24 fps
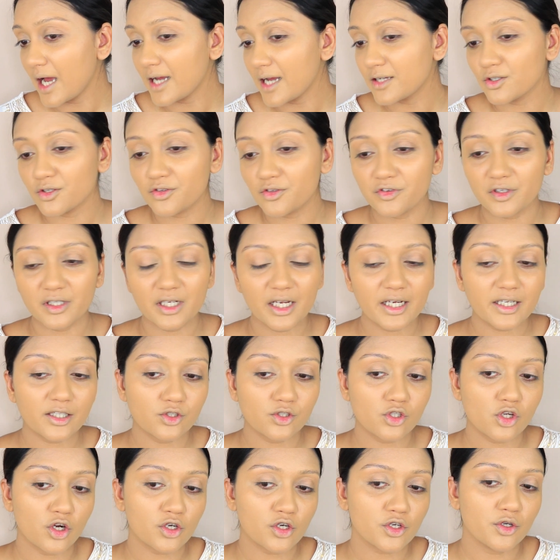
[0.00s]
I just feel like
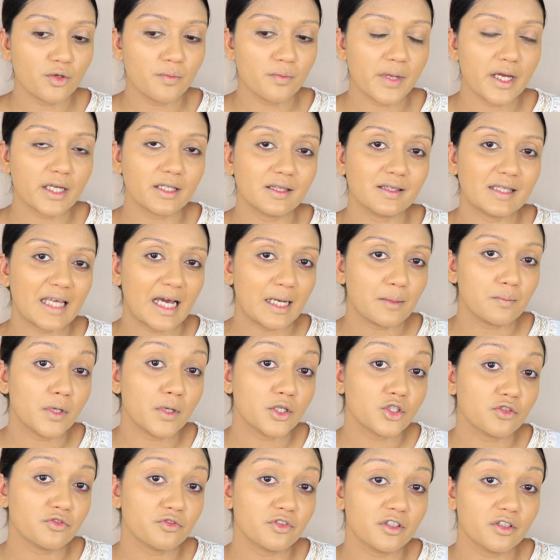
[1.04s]
it's not going to make that
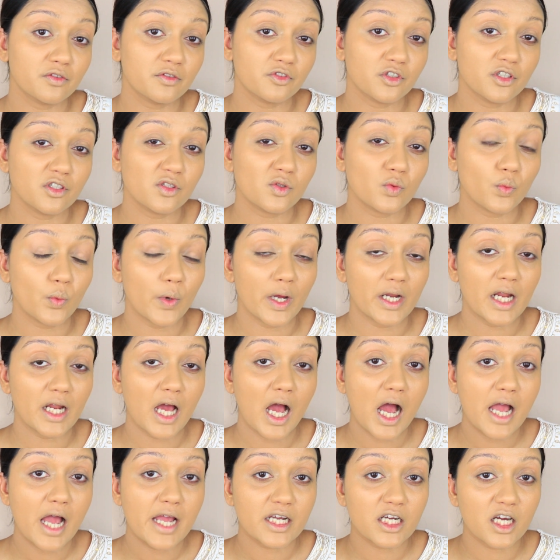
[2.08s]
much of a difference when
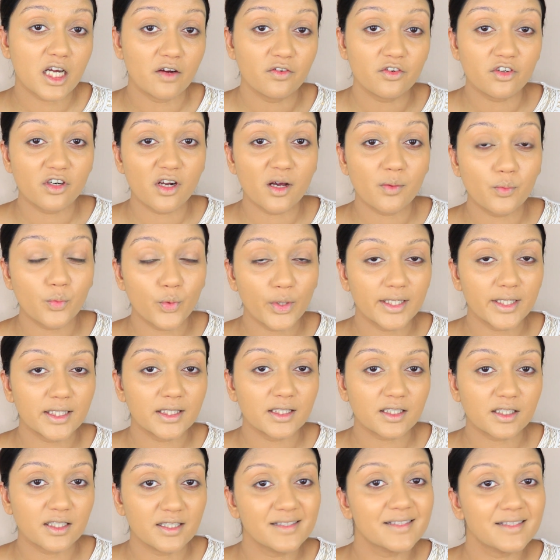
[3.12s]
I cover it up
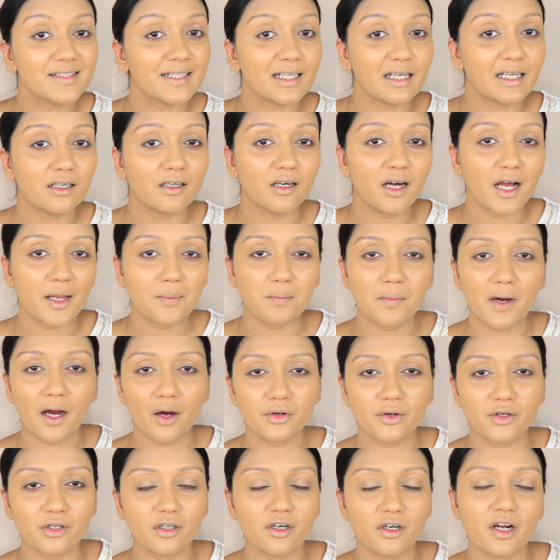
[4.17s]
with concealer and
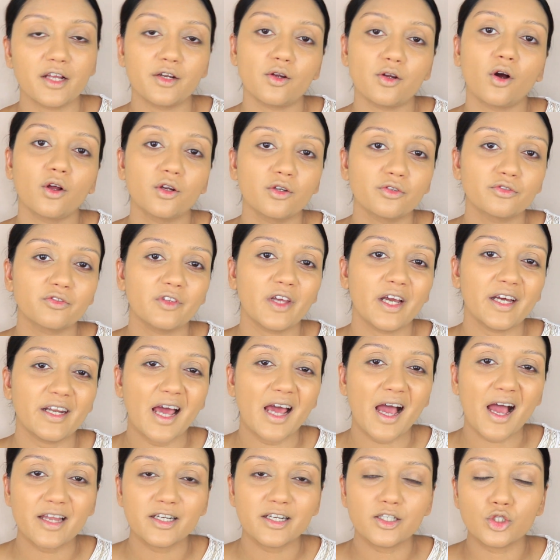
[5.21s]
powder and all of that.
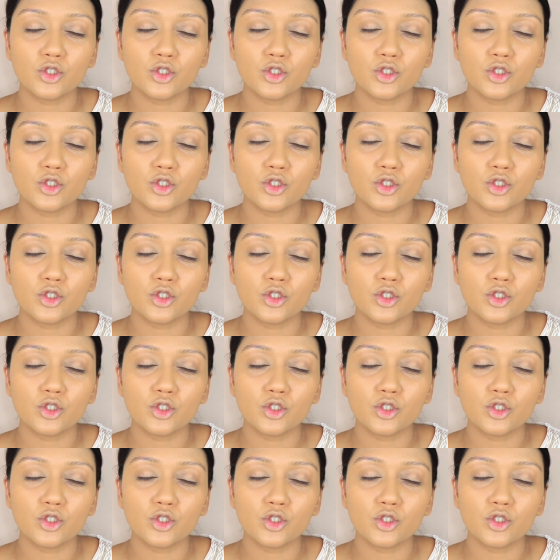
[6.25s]
I